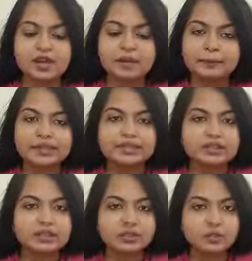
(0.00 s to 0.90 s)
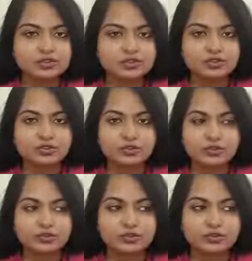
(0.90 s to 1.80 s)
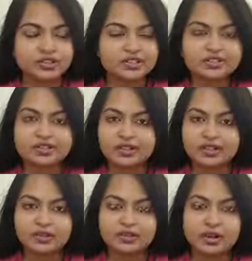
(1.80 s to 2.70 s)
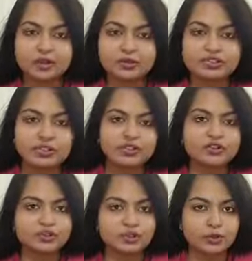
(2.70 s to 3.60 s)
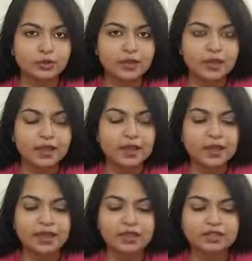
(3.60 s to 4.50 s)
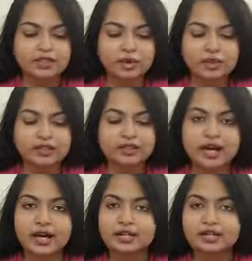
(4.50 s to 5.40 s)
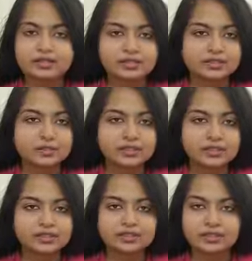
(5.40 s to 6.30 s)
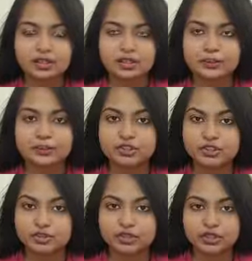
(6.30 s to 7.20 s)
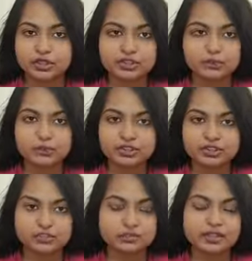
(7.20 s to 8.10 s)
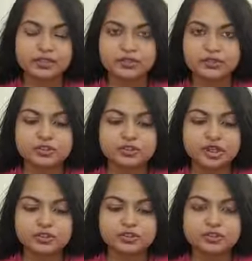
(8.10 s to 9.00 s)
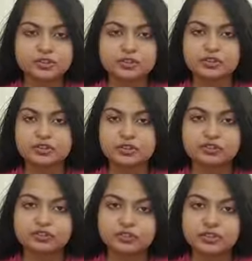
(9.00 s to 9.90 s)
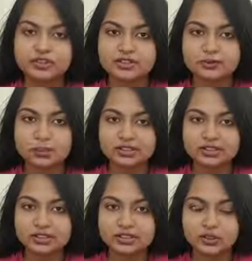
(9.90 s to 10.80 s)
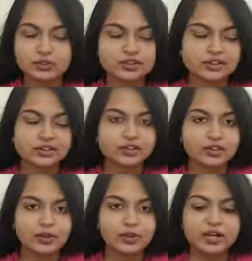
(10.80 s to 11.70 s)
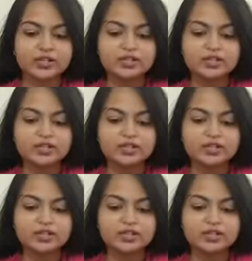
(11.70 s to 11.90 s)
PTE was introduced recently, around 10 years ago. And while IELTS is based in Britain by the British Council and TOEFL is mostly used in the US,